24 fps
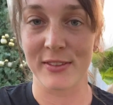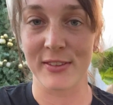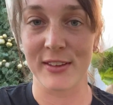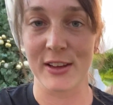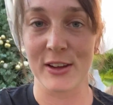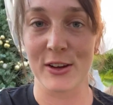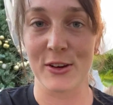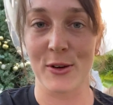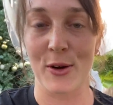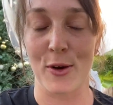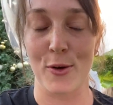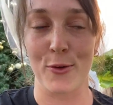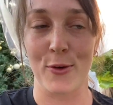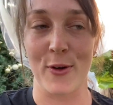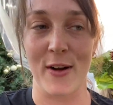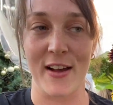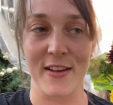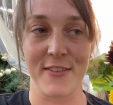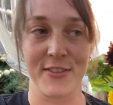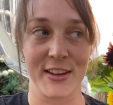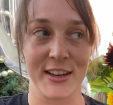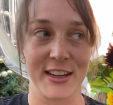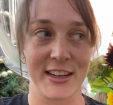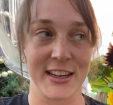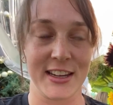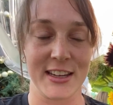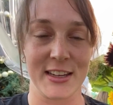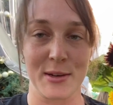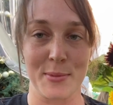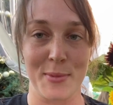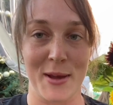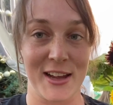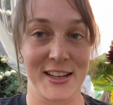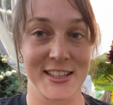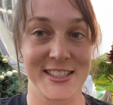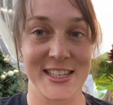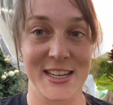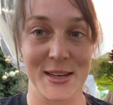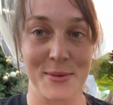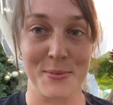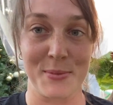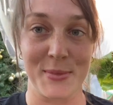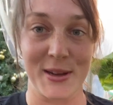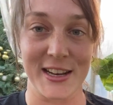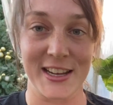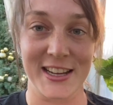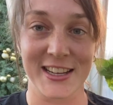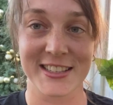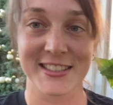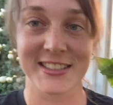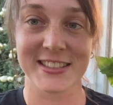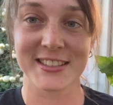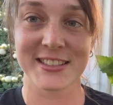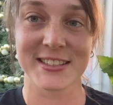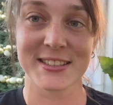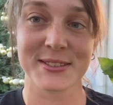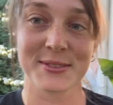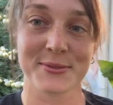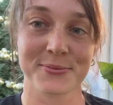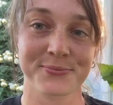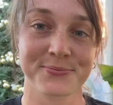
They're arriving in about 10 minutes.